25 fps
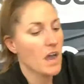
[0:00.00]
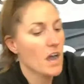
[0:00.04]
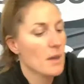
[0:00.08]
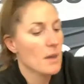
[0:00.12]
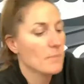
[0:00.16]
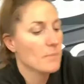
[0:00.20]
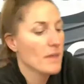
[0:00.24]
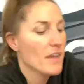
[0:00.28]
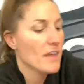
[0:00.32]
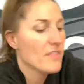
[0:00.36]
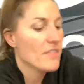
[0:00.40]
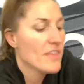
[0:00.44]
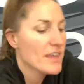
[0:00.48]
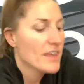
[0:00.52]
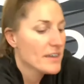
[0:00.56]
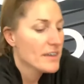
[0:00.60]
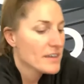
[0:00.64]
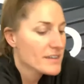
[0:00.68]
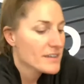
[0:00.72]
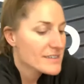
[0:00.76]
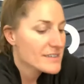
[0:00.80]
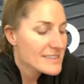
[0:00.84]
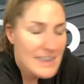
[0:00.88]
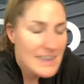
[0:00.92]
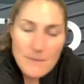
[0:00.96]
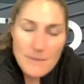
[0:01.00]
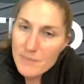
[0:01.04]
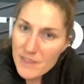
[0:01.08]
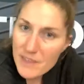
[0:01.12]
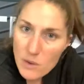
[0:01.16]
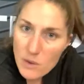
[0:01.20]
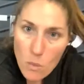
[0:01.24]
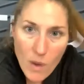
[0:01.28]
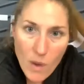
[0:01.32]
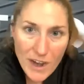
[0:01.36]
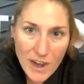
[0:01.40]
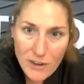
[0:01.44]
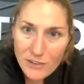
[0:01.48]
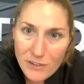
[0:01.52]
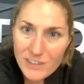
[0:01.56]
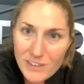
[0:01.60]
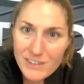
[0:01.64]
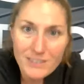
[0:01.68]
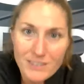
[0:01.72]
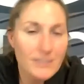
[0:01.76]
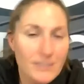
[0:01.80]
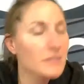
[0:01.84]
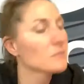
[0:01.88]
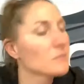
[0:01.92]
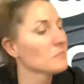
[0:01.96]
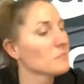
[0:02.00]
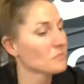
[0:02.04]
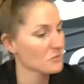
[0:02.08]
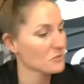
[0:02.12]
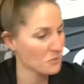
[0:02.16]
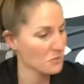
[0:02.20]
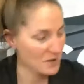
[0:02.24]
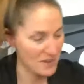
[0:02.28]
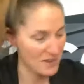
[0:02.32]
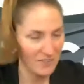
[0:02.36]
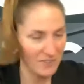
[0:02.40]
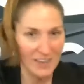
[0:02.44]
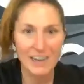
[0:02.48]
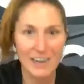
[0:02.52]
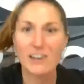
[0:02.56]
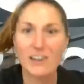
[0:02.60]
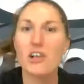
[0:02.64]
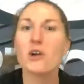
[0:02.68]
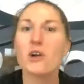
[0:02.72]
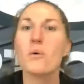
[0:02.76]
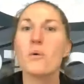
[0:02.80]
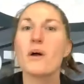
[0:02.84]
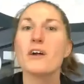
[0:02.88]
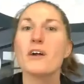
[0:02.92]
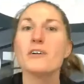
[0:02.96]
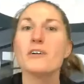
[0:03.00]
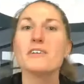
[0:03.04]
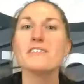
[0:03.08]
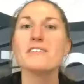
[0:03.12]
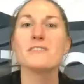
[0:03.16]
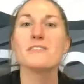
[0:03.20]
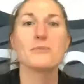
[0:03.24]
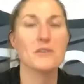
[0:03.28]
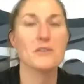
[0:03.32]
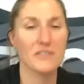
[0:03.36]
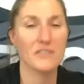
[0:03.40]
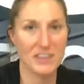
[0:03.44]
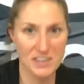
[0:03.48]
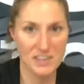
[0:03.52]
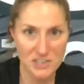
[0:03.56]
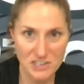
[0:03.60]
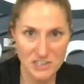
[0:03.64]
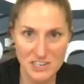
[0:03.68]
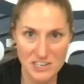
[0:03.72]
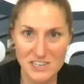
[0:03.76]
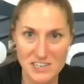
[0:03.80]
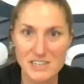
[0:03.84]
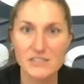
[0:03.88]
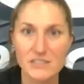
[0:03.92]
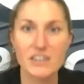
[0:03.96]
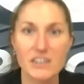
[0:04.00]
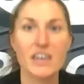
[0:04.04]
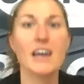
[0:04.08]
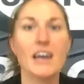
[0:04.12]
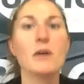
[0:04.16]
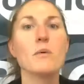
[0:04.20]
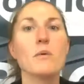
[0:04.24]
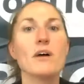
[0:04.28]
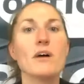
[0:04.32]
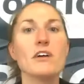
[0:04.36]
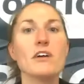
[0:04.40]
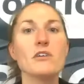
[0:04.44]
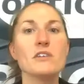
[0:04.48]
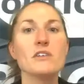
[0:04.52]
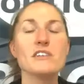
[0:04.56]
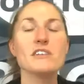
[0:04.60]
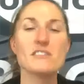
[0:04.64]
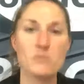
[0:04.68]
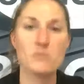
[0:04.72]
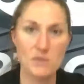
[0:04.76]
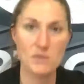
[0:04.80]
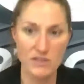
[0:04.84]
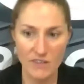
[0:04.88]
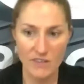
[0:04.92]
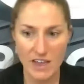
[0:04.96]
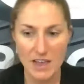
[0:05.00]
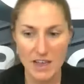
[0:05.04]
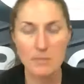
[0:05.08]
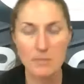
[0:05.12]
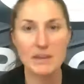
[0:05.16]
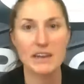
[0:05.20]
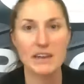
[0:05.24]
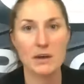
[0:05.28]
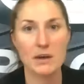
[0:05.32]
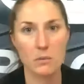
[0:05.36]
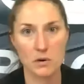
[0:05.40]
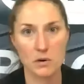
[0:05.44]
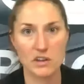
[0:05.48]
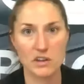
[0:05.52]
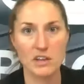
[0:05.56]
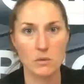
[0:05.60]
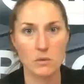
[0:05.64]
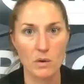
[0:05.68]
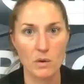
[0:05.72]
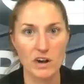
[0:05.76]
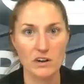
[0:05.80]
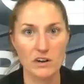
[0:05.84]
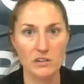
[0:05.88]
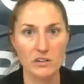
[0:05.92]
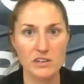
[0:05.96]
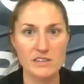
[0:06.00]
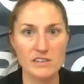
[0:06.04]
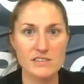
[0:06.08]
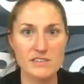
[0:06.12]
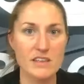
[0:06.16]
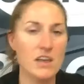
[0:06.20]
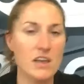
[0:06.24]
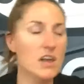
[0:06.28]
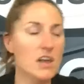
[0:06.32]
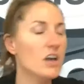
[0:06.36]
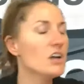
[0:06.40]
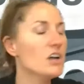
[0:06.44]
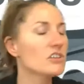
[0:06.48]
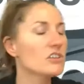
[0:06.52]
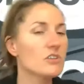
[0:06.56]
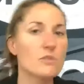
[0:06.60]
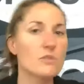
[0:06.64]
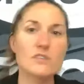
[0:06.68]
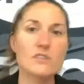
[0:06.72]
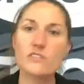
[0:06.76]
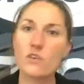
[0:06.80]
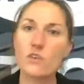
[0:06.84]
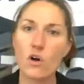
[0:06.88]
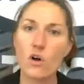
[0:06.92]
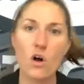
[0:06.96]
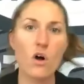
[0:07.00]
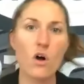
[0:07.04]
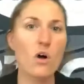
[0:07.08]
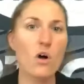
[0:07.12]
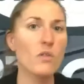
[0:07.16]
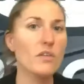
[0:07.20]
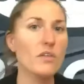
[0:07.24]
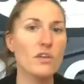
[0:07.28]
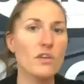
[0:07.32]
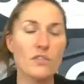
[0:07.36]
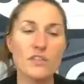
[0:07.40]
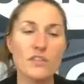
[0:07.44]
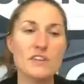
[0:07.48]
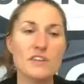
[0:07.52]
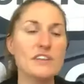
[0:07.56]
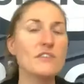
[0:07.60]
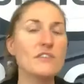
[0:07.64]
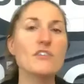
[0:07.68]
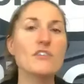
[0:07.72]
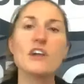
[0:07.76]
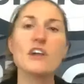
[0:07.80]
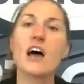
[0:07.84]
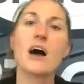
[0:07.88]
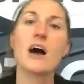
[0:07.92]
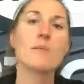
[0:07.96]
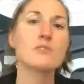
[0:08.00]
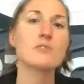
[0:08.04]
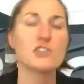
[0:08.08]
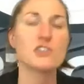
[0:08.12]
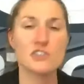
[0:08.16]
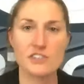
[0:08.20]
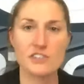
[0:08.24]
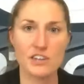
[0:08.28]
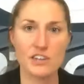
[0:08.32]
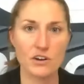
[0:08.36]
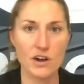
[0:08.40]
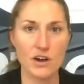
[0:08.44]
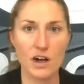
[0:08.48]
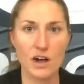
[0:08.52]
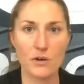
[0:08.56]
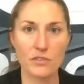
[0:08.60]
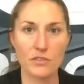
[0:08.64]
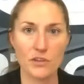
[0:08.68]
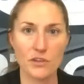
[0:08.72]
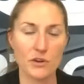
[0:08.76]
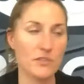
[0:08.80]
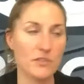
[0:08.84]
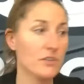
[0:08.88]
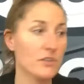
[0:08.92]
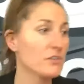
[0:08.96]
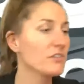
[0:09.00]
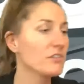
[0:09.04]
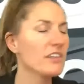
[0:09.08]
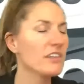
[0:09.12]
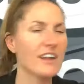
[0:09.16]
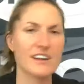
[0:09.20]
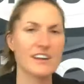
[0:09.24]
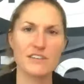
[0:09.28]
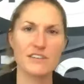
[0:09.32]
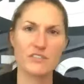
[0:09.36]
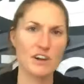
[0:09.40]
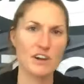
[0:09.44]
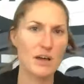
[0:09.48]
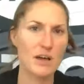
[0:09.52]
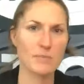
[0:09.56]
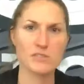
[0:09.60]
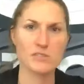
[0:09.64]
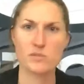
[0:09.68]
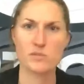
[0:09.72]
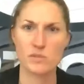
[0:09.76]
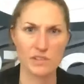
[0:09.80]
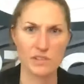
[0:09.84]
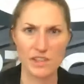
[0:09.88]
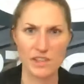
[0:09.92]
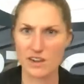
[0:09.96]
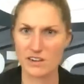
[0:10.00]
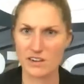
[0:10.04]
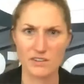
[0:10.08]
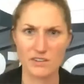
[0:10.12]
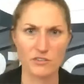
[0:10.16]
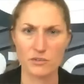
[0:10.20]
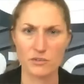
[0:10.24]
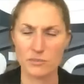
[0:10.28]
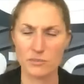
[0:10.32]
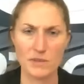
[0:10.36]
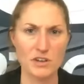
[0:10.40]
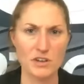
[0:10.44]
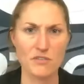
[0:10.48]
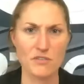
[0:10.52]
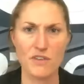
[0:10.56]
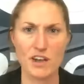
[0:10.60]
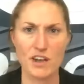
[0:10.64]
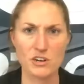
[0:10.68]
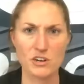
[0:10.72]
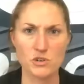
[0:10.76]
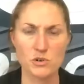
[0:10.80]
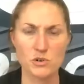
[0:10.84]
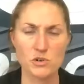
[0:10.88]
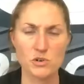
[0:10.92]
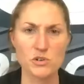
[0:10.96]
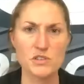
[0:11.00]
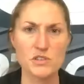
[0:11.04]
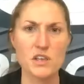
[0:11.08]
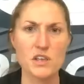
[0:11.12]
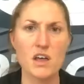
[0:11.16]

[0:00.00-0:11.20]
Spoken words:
And then same thing, wireless. We have analog wireless, we have HDTVI wireless, and we have IP networking wireless. So these are all the different options that are out there. And there's a lot of different options with a lot of different manufacturers.